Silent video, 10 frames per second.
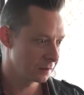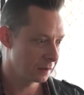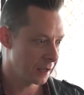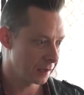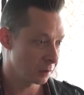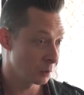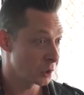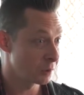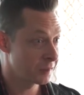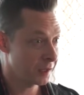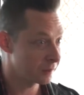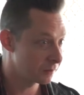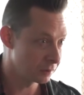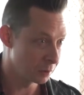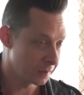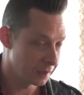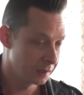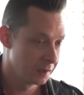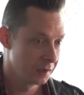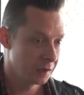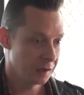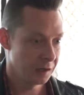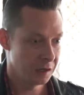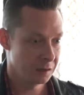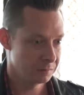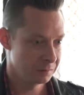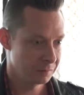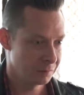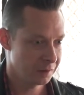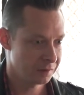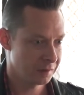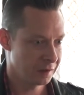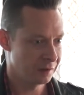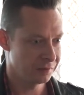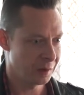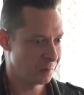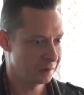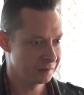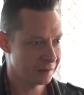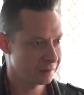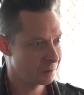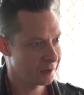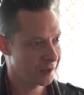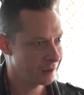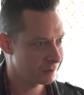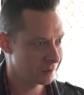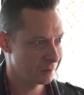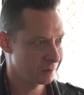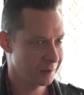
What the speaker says: like, or you think it's stupid, if someone doesn't want to answer you,